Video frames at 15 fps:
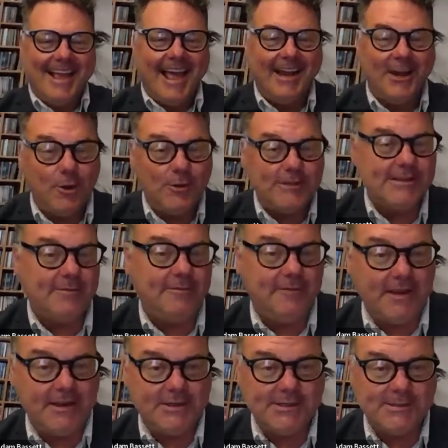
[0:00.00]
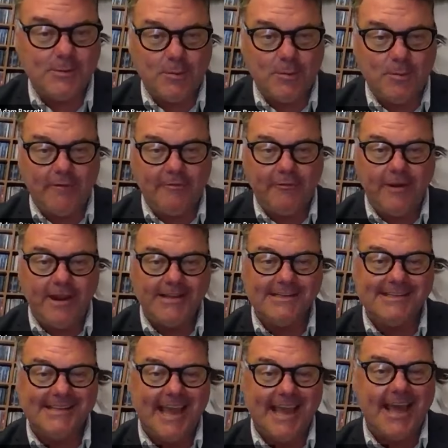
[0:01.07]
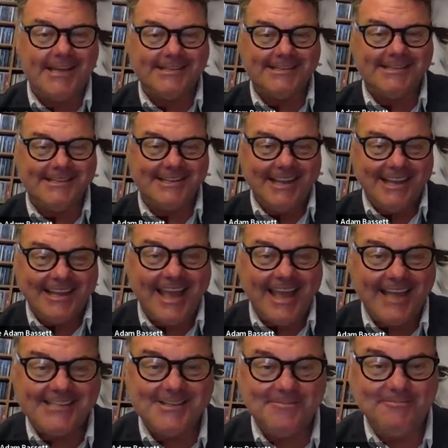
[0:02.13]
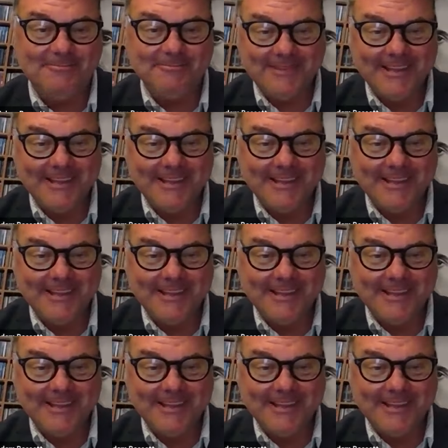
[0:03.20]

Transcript: and it also features one of my friends, yes, Kasim.